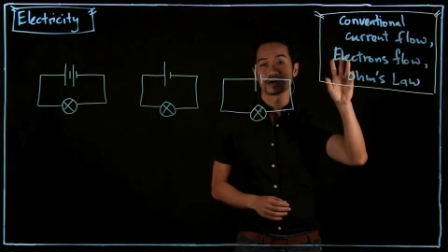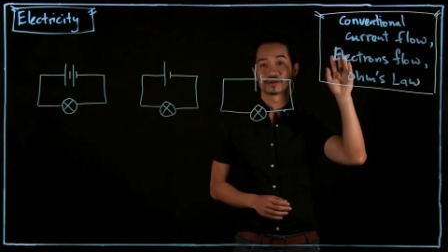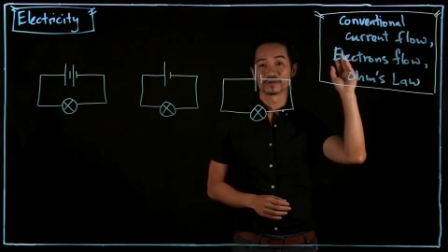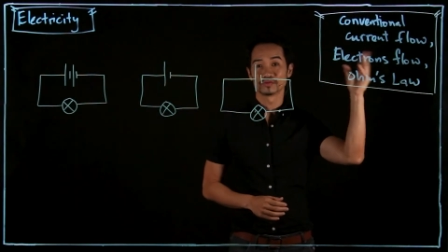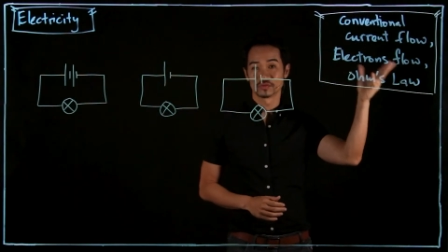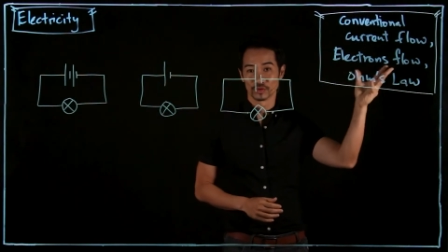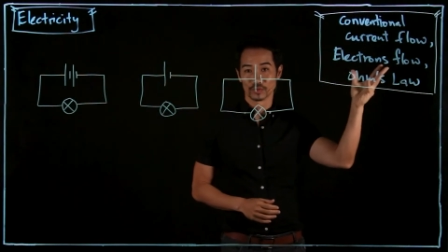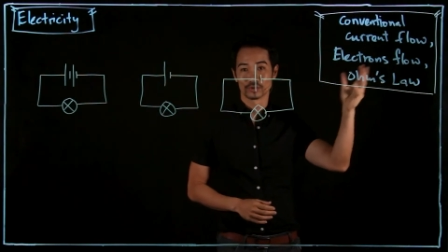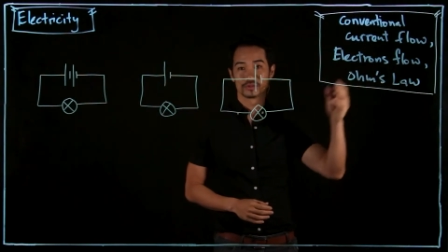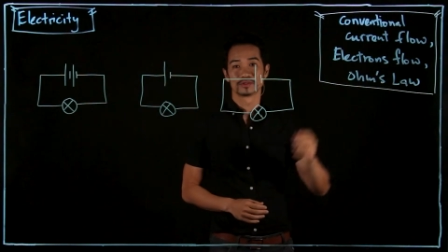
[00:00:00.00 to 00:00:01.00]
current
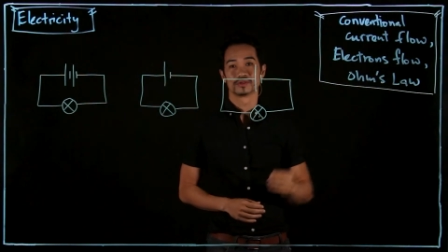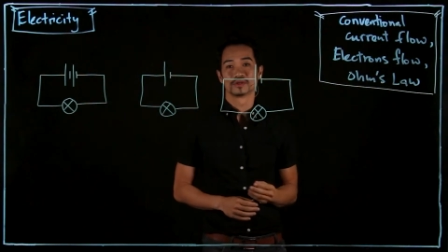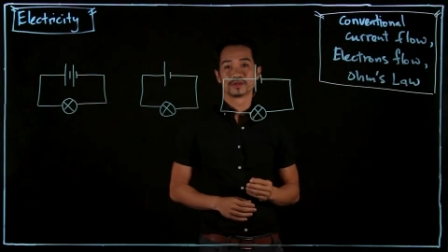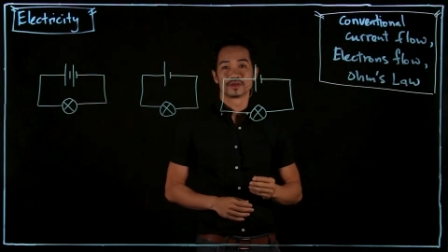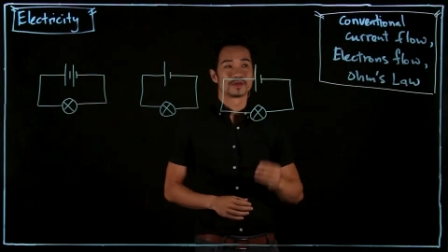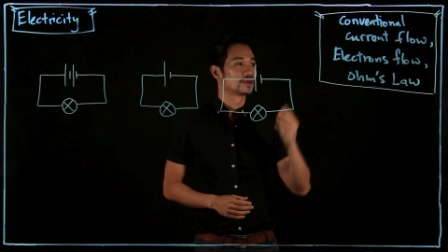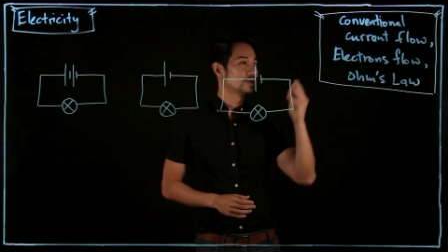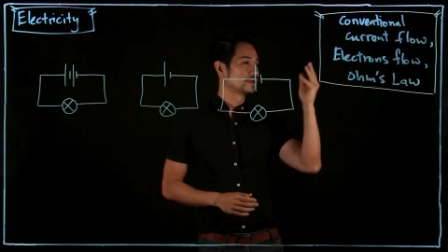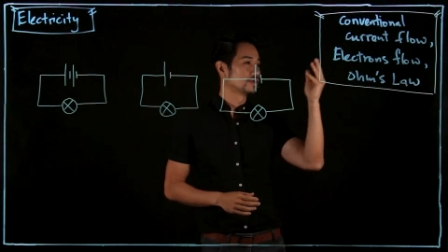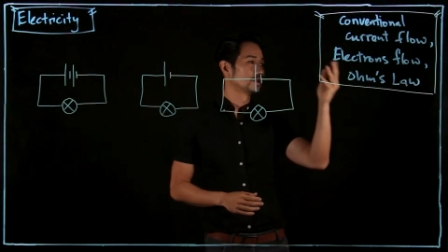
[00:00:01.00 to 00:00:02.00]
flow,
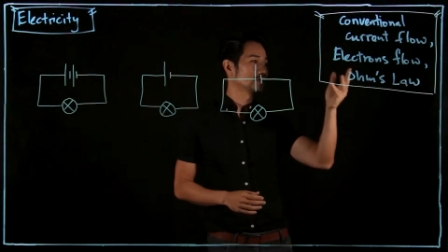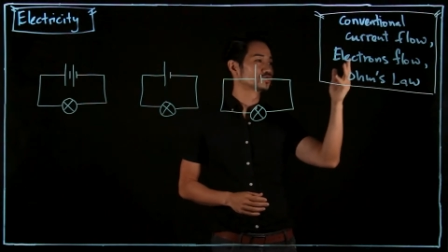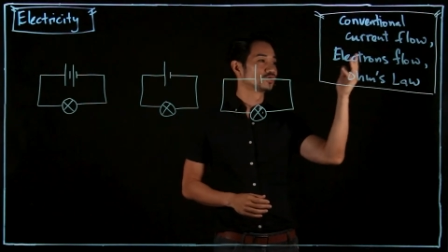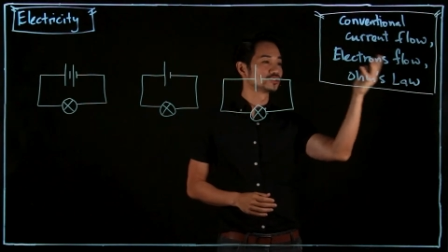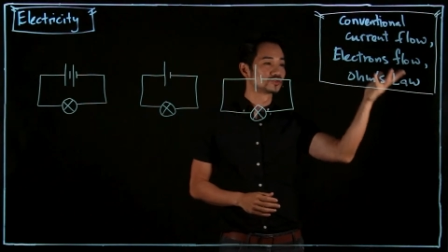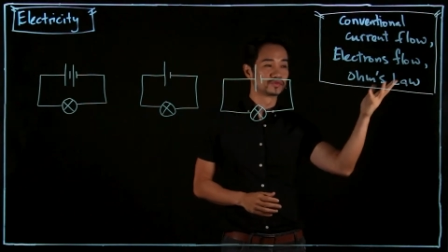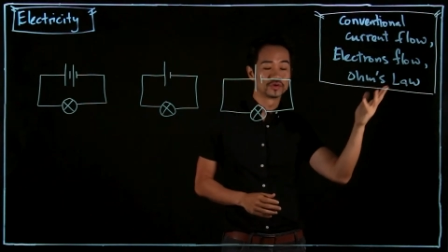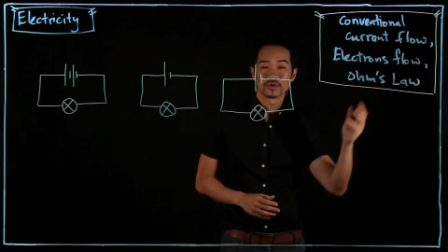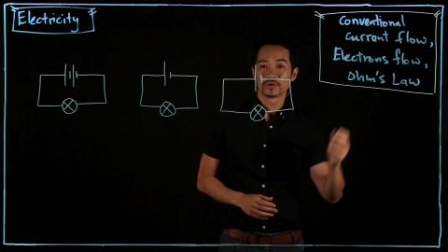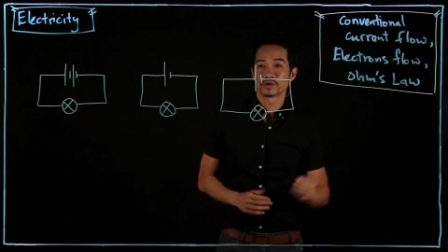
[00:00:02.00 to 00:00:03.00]
electrons
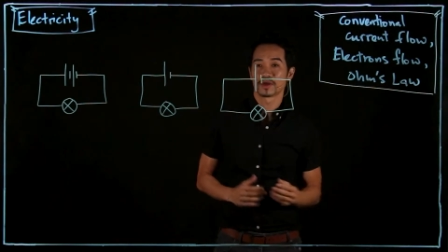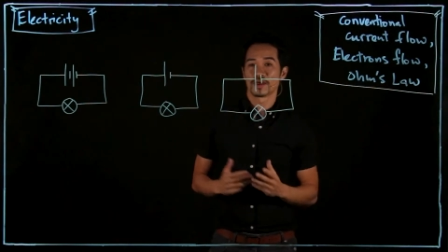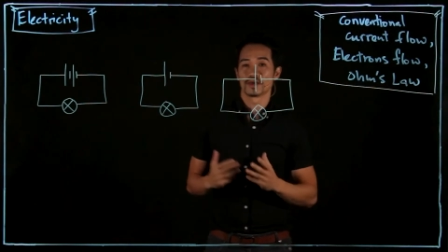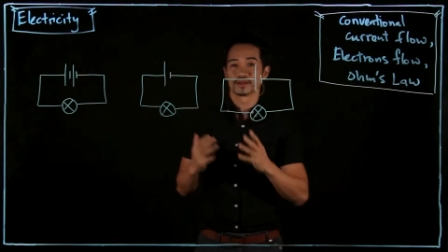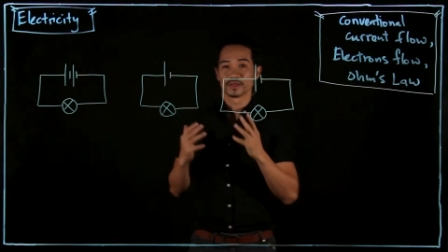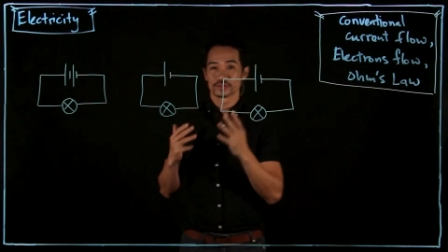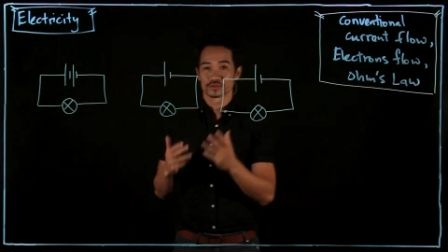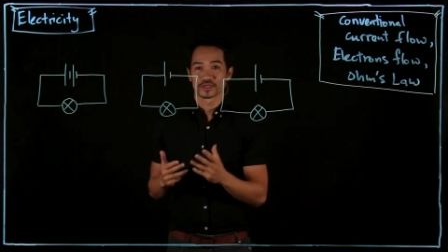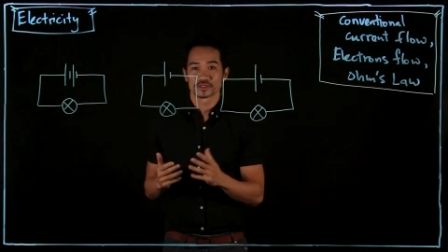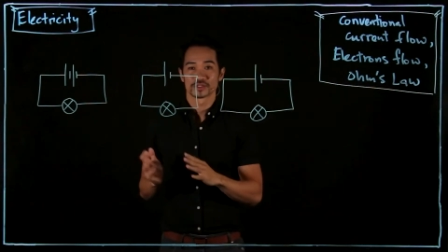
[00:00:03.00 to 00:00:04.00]
flow, and an
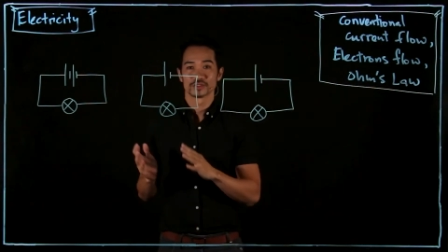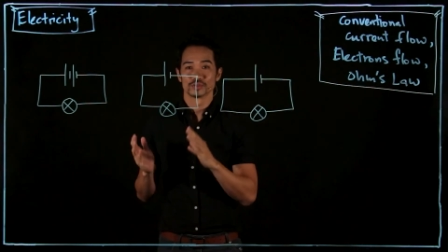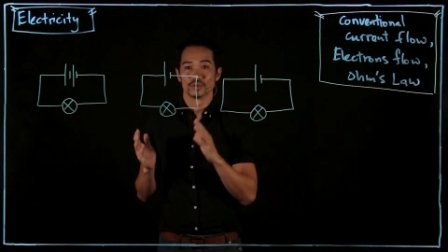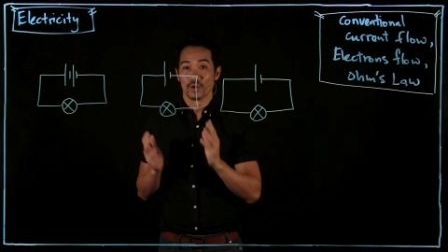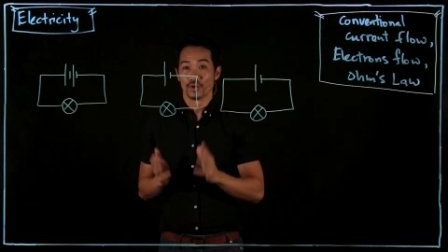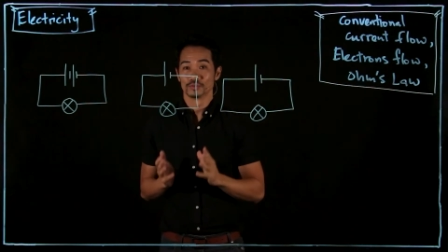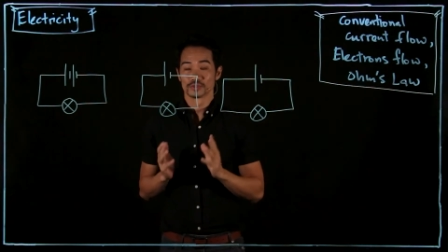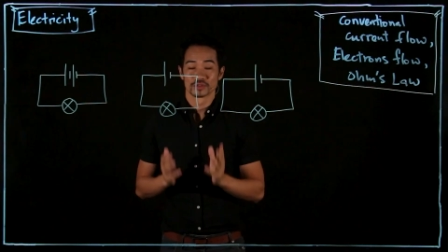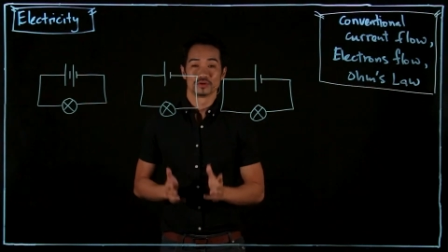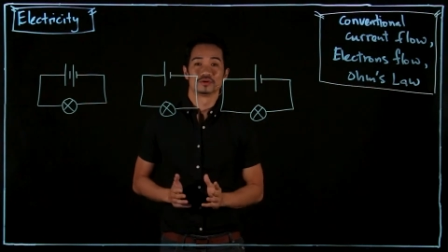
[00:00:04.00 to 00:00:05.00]
introduction to
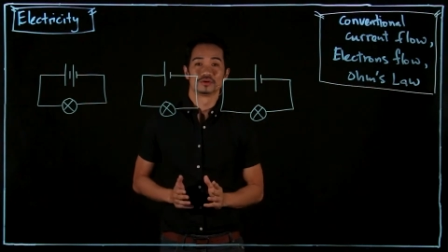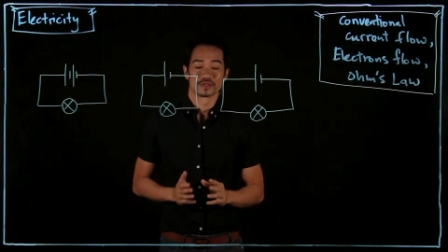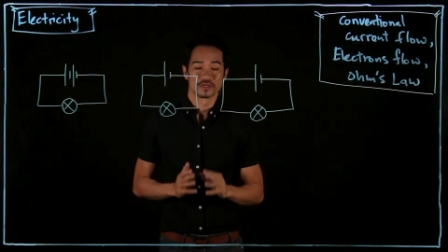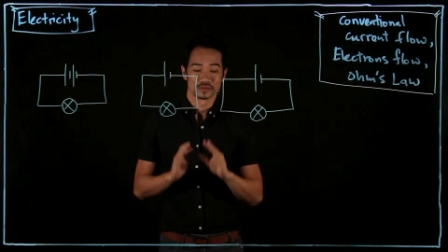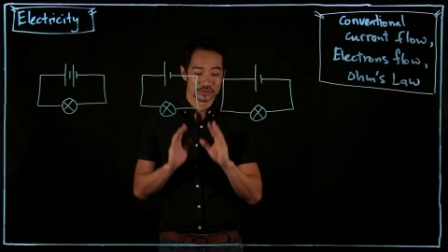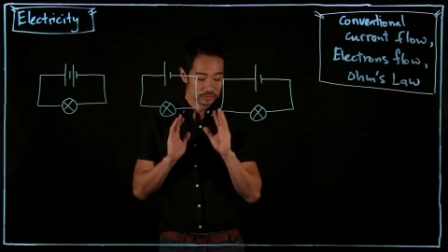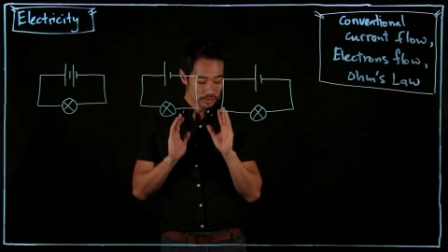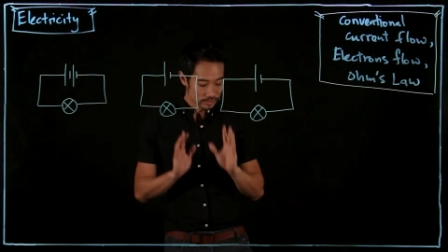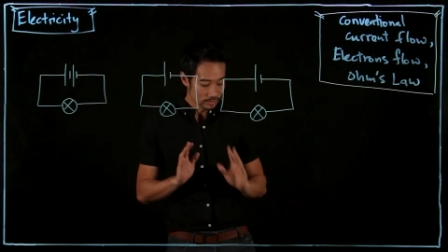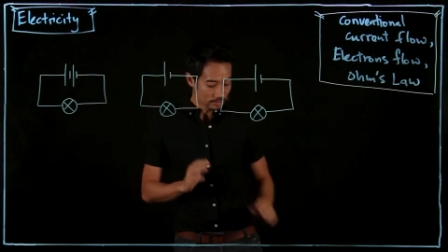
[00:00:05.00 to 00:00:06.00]
Ohm's law. Okay, so
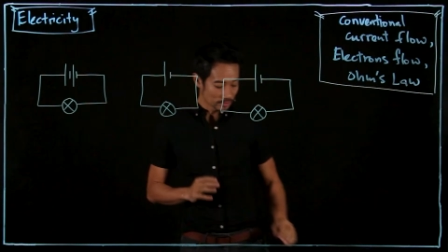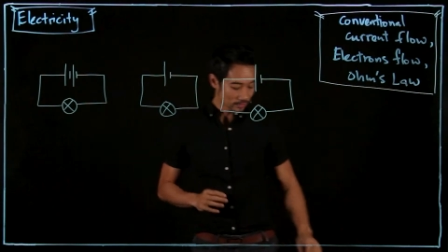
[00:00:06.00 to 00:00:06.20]
this is going to be